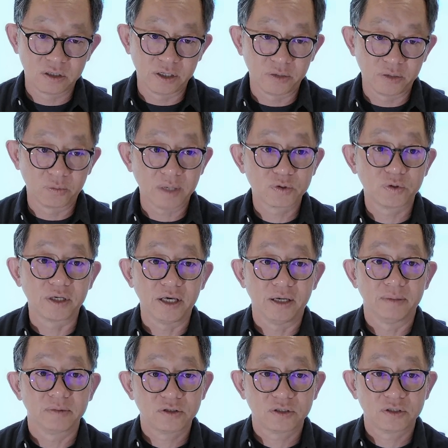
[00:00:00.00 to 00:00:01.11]
Web3
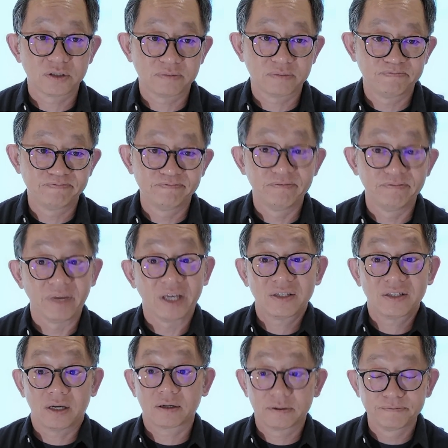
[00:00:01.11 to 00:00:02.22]
games just
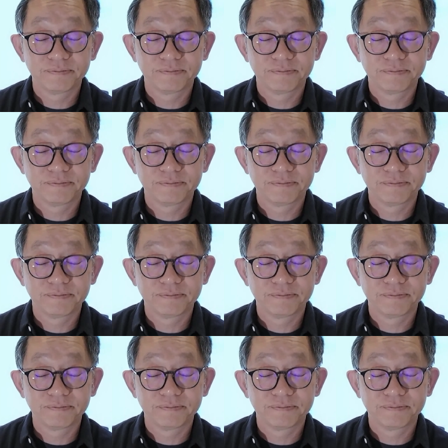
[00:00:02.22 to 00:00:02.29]
basic.